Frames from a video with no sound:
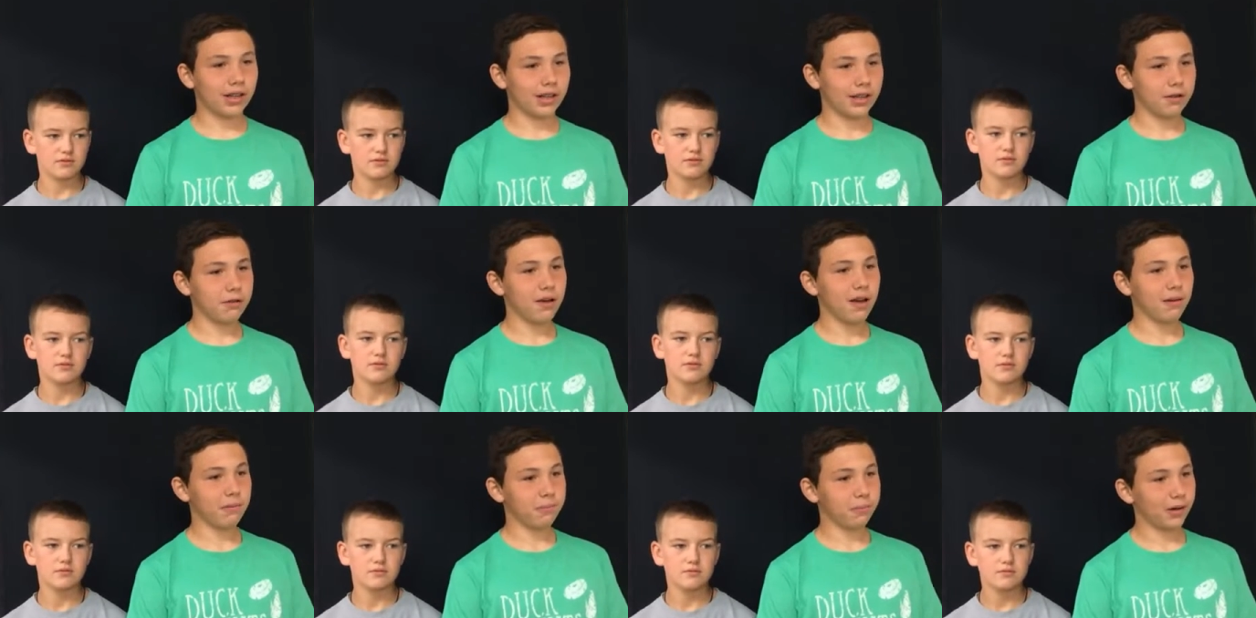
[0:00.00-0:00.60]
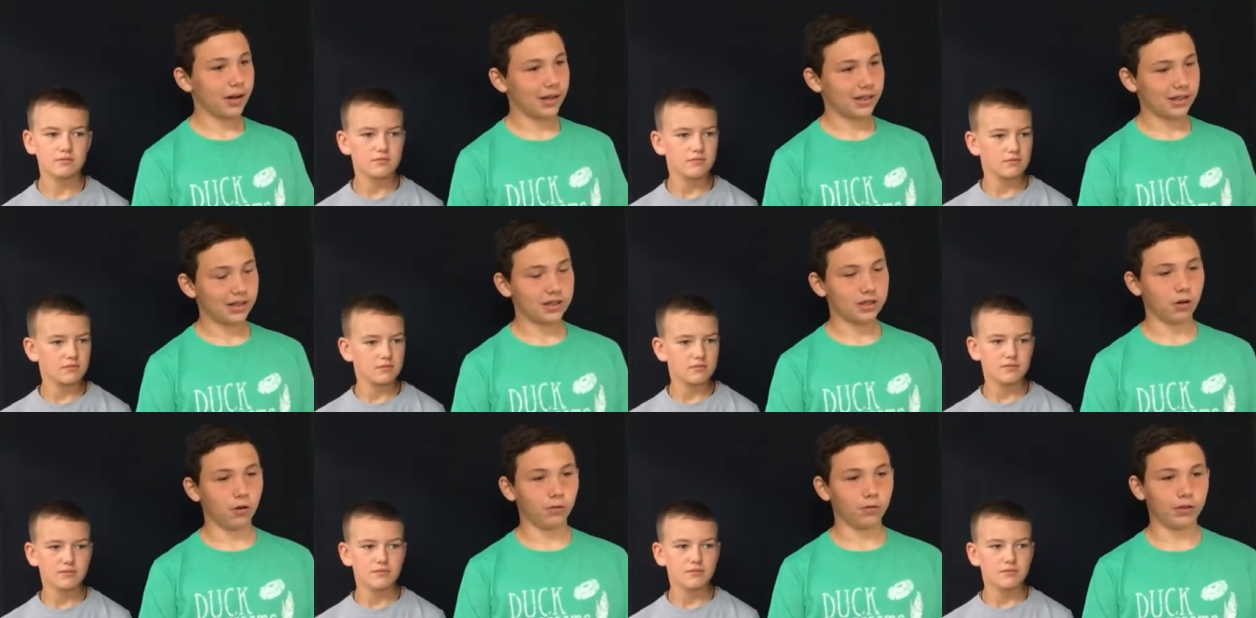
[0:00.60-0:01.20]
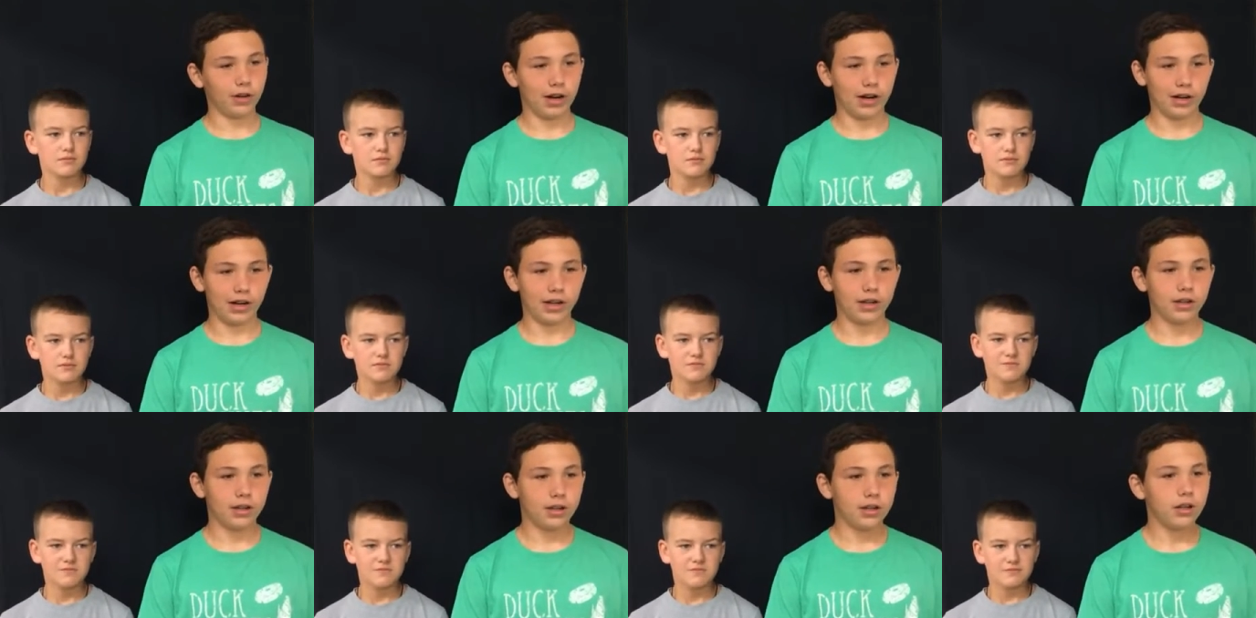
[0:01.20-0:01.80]
Speaker 1: that you have practice on
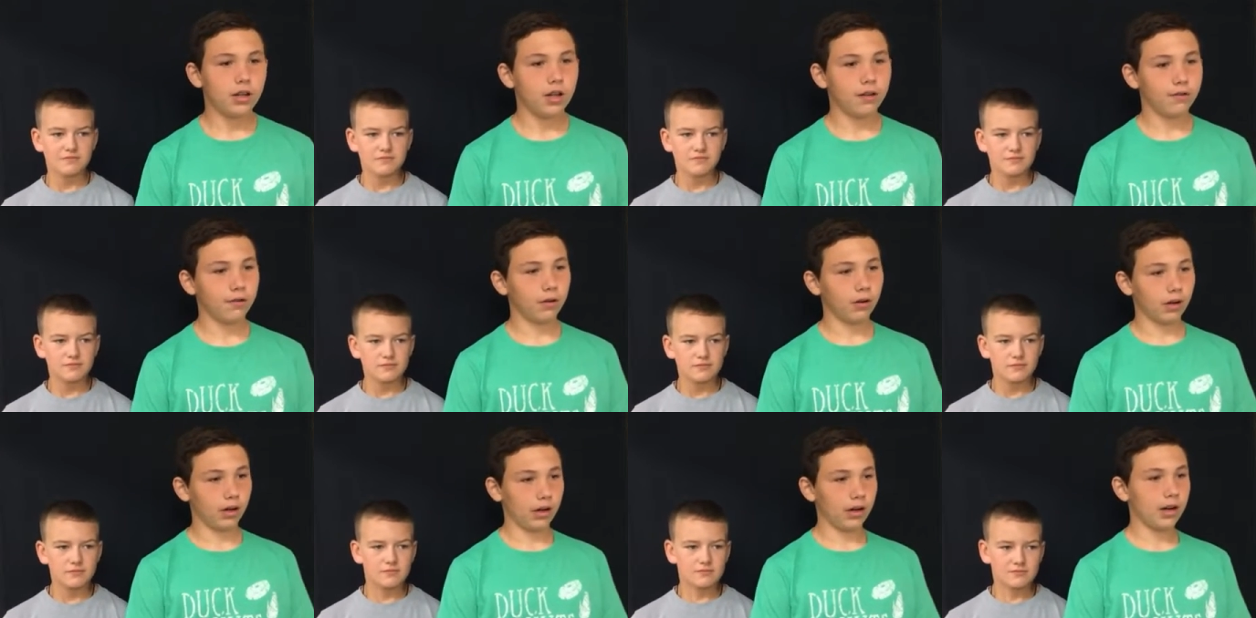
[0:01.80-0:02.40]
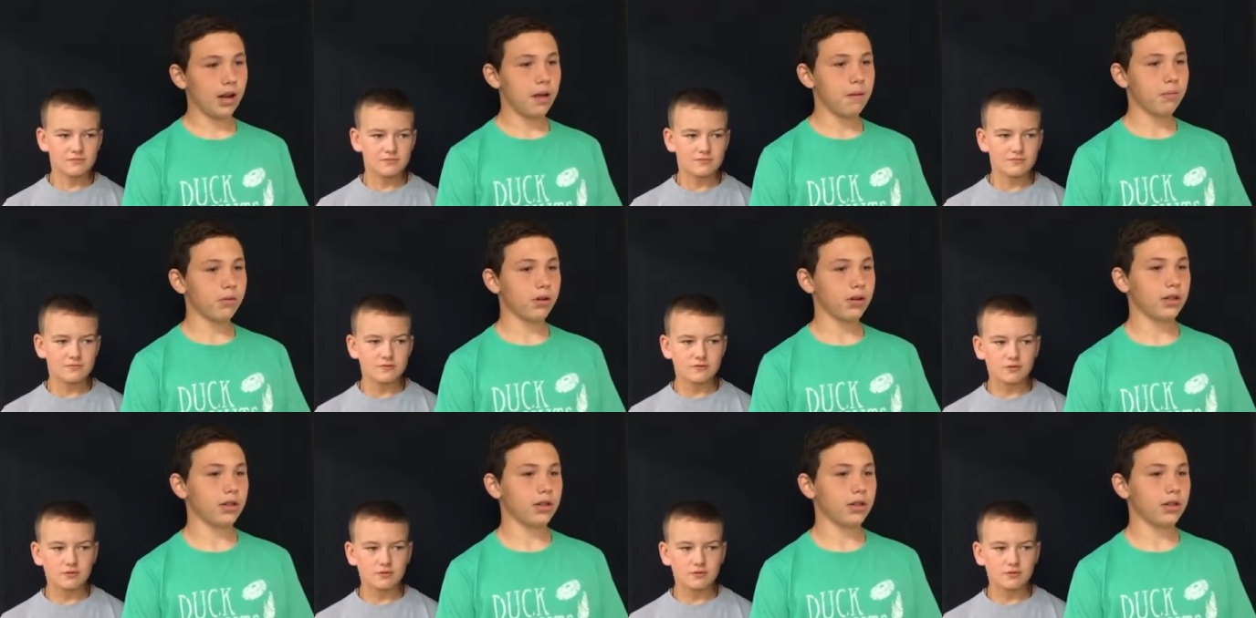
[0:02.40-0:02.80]
Friday. If you are unable